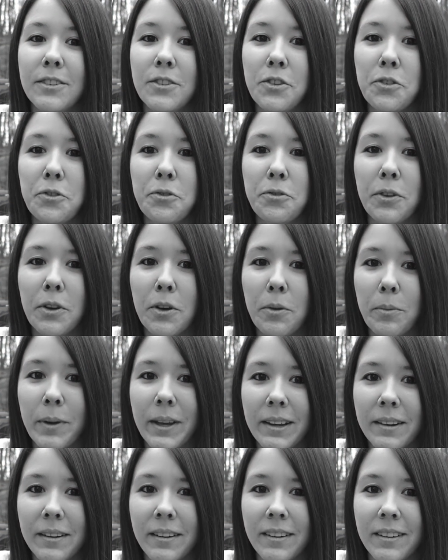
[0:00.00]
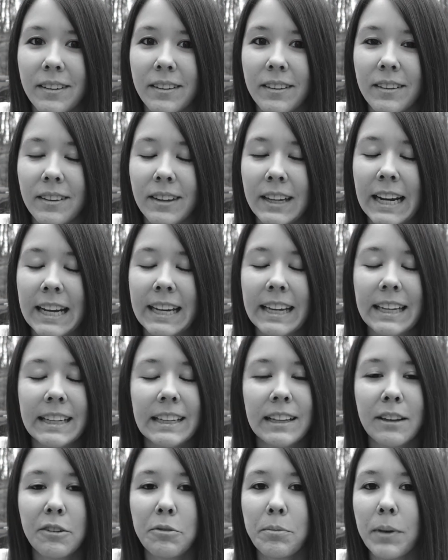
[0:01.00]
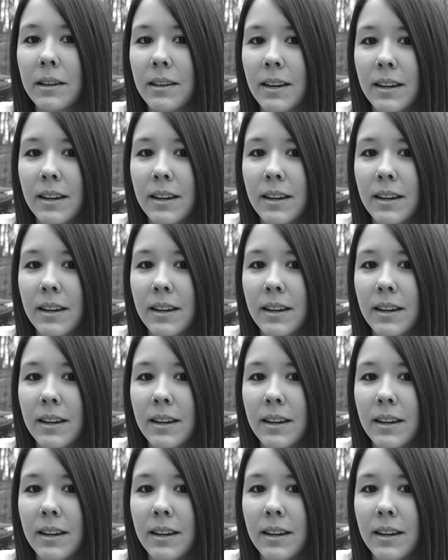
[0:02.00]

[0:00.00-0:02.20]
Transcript: to film in that I can leave my